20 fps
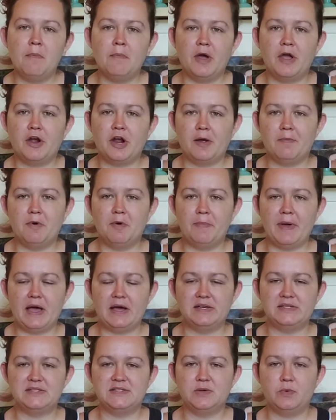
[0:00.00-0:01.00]
My grandma
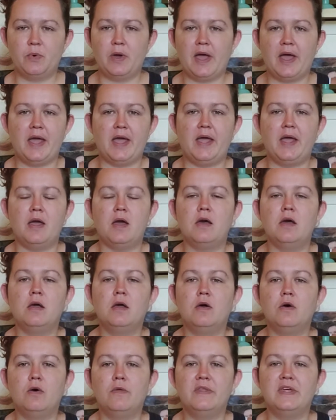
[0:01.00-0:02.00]
passed away
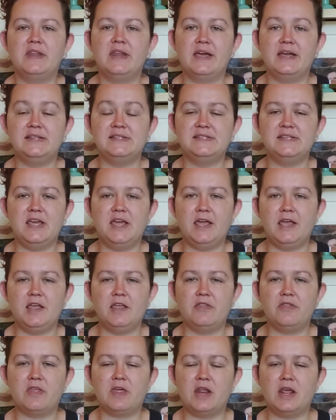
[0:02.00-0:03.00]
on the
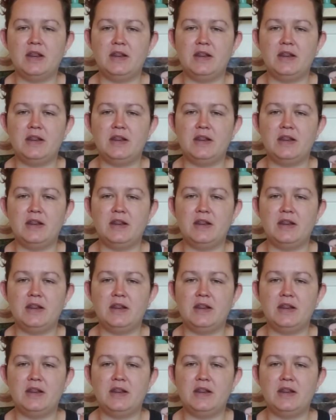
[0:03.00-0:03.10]
19th and I